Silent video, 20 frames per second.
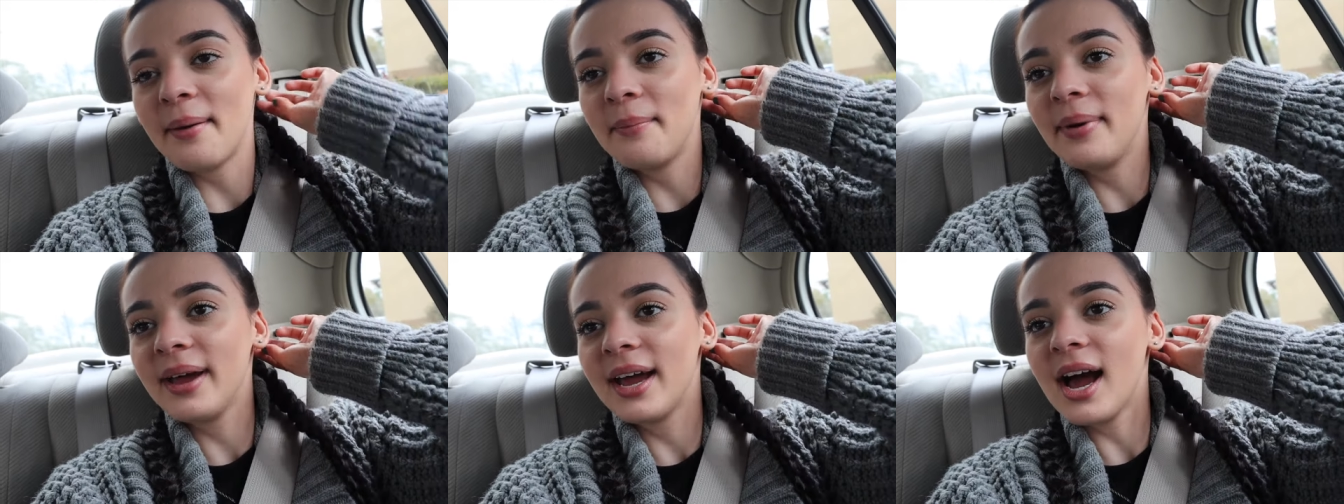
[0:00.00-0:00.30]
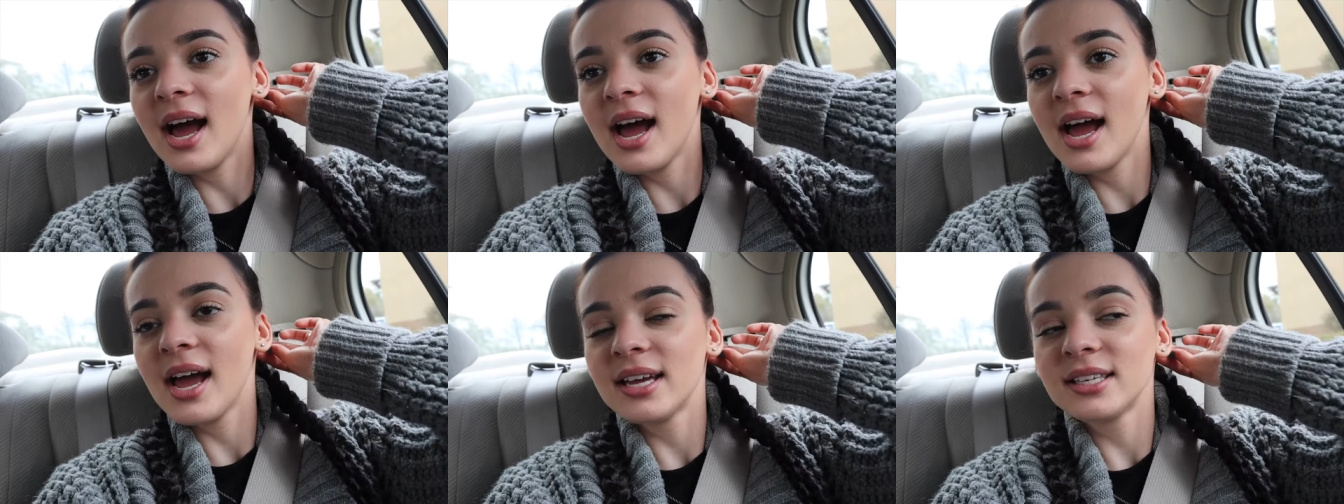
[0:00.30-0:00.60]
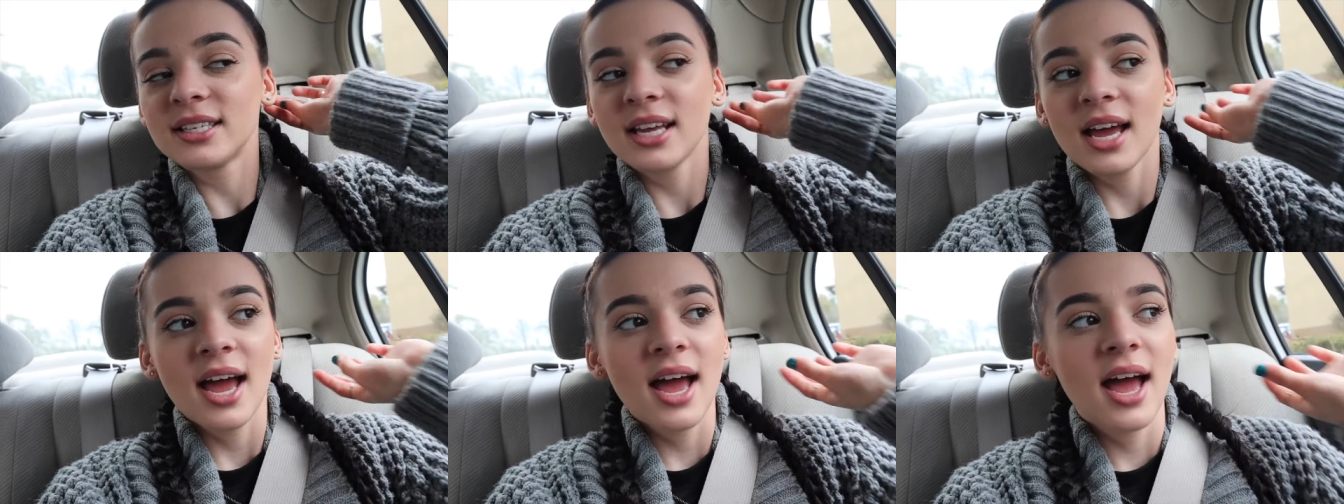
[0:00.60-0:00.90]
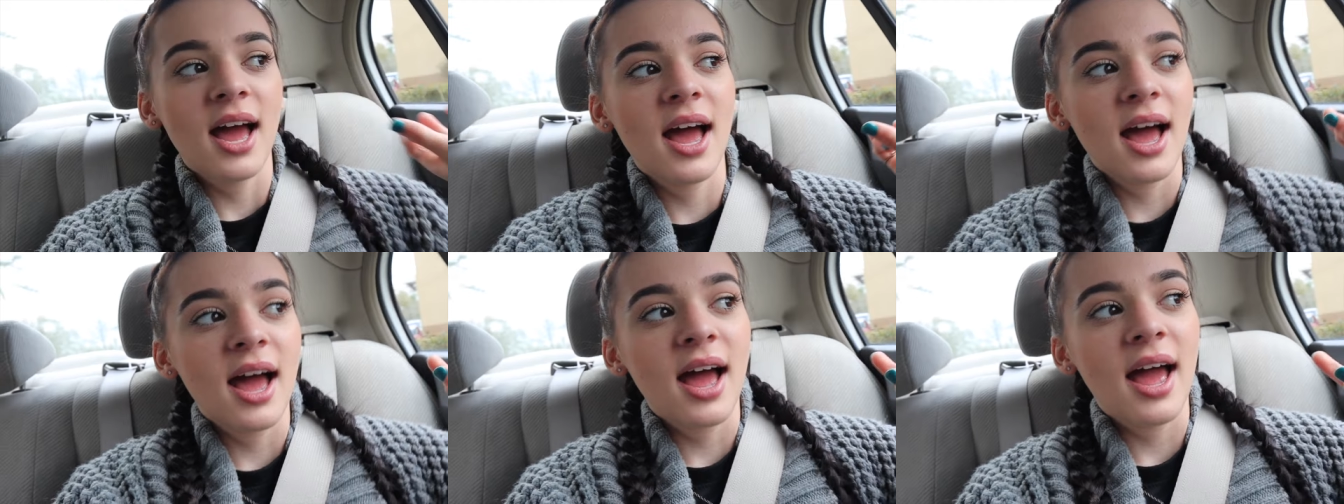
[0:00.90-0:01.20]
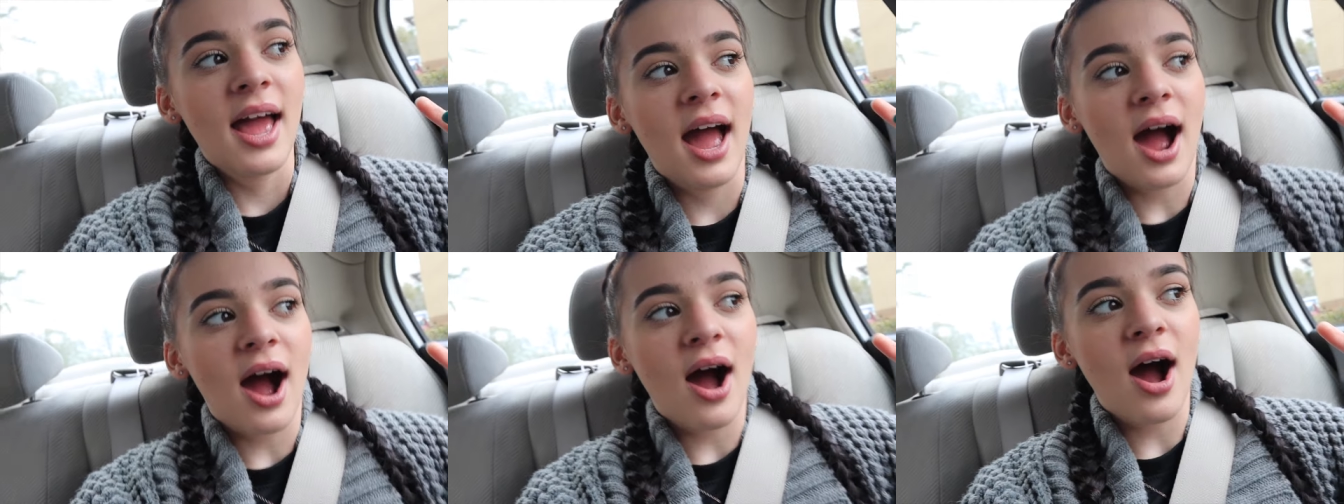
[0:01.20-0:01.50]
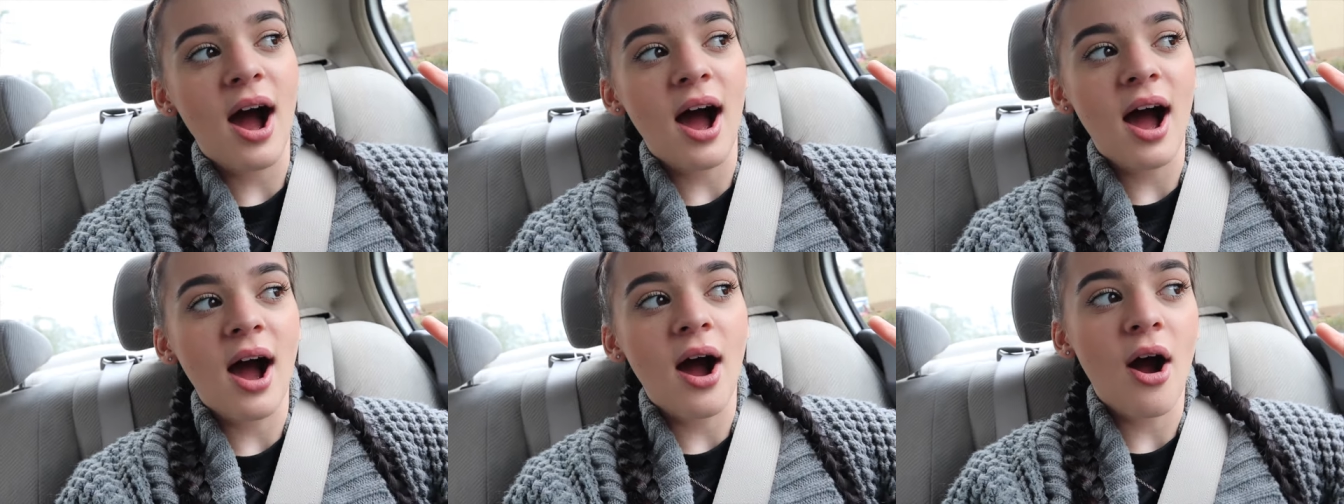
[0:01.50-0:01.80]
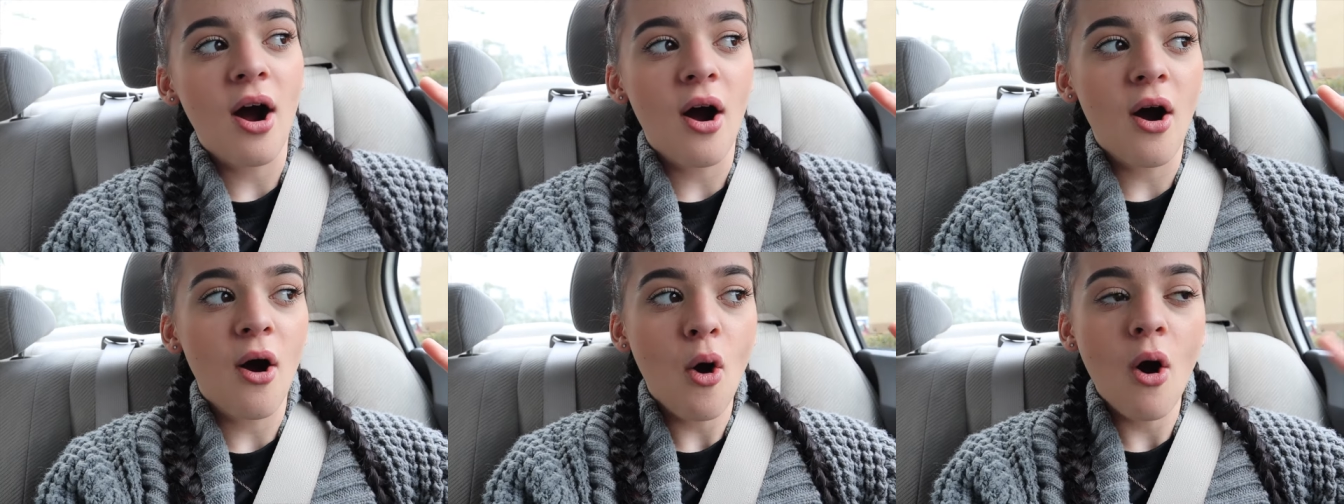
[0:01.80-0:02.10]
Because
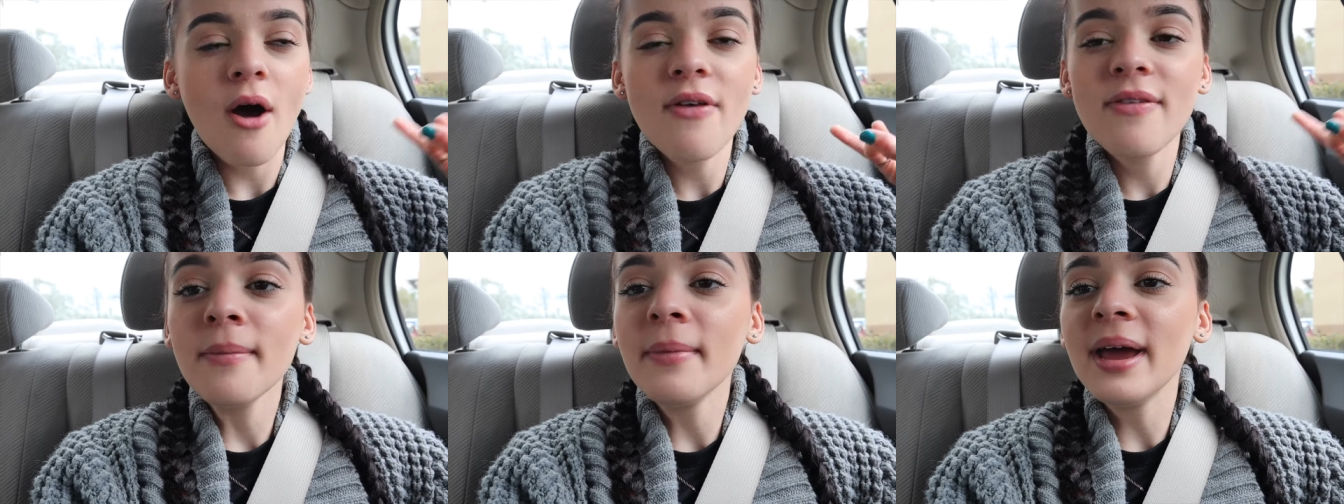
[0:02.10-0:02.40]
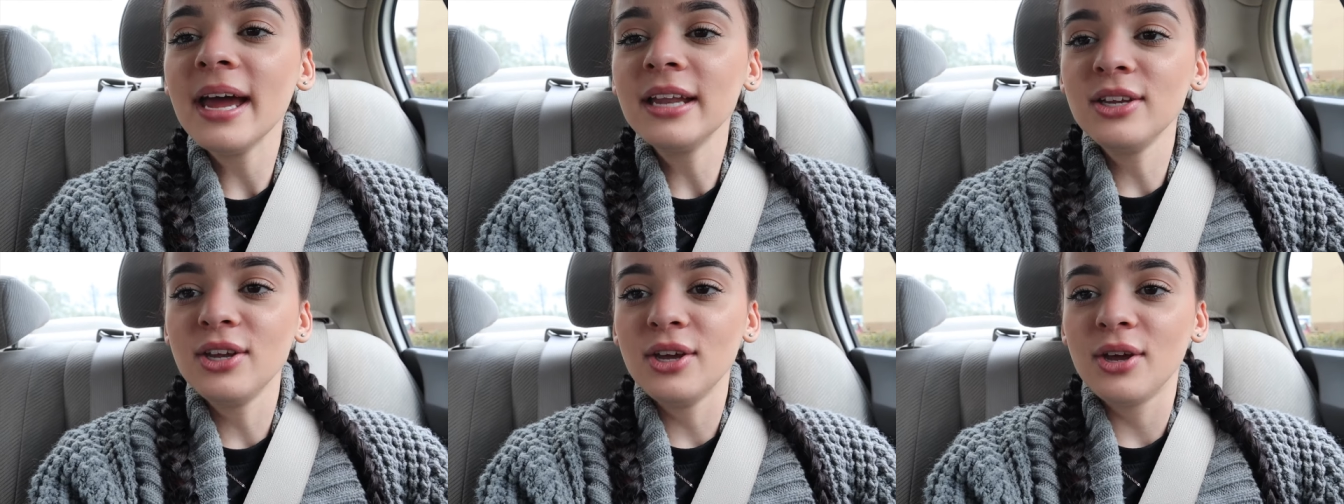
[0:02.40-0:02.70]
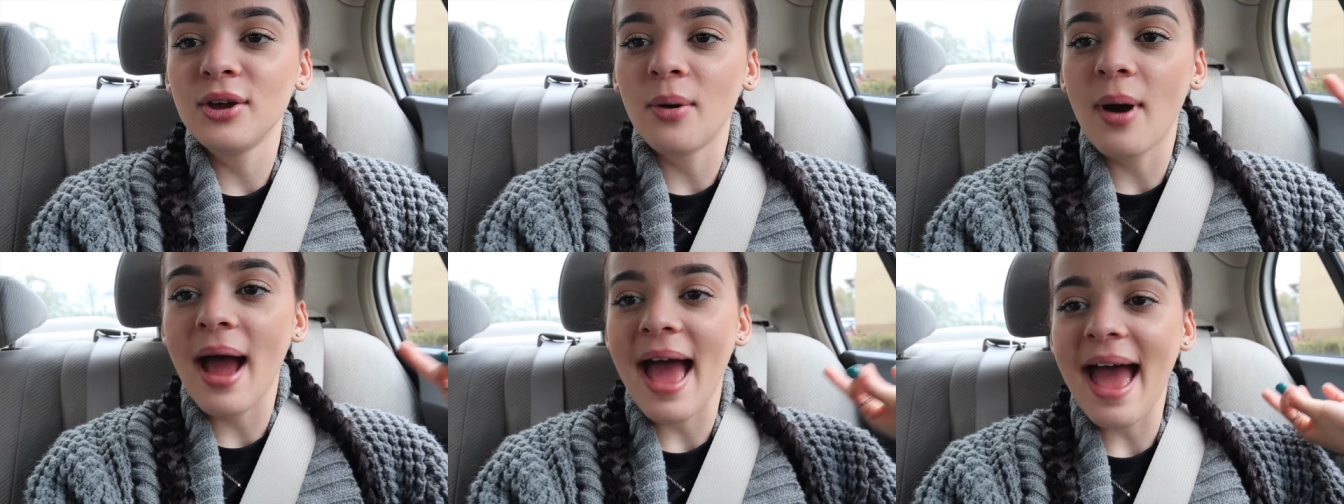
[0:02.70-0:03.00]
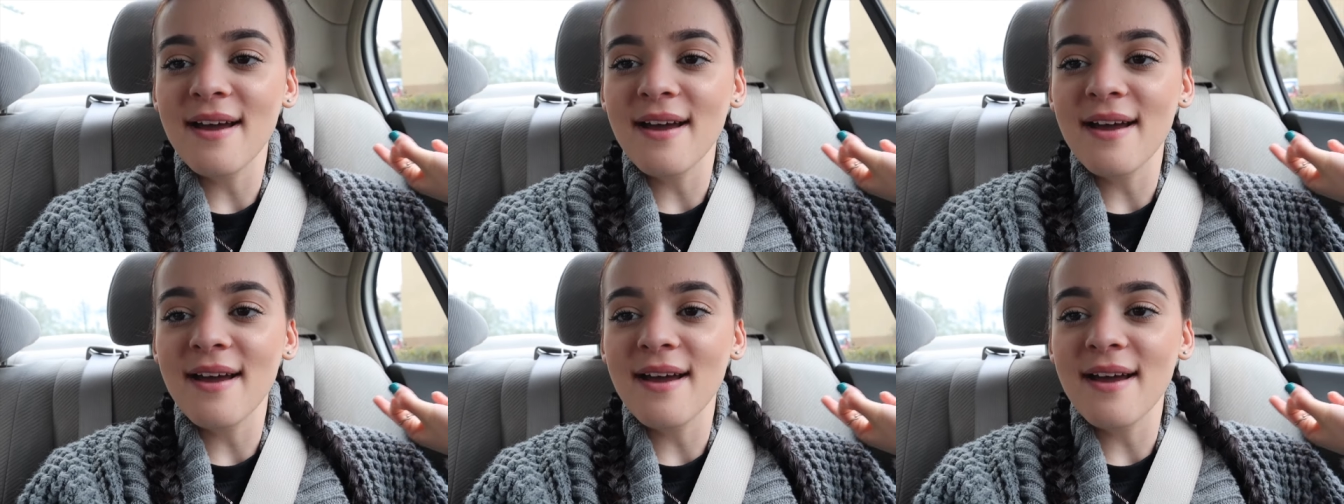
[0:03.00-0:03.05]
on the menu,